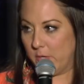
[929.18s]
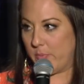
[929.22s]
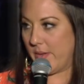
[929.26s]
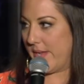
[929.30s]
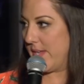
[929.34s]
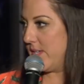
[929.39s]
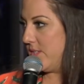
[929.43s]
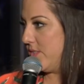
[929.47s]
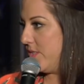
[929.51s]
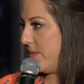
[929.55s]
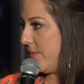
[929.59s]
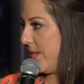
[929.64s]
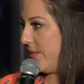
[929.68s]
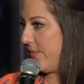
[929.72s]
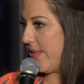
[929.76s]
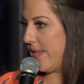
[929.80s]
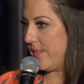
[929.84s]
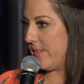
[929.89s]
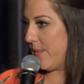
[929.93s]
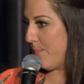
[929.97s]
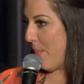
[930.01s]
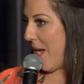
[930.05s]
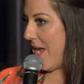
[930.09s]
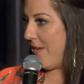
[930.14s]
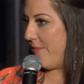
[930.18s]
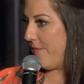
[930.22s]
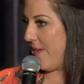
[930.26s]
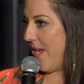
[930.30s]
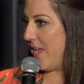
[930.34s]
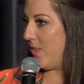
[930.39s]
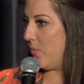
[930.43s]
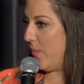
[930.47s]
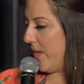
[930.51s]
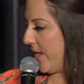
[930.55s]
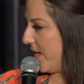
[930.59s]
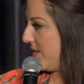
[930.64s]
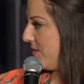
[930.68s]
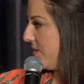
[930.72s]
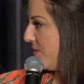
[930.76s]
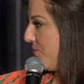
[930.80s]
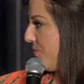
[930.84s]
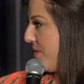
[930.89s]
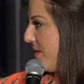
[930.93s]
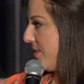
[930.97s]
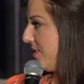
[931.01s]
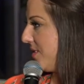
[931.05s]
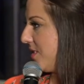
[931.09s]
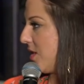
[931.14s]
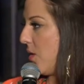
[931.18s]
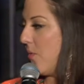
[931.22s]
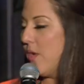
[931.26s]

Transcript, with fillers: I think we can do it. Like by faith, we can do this.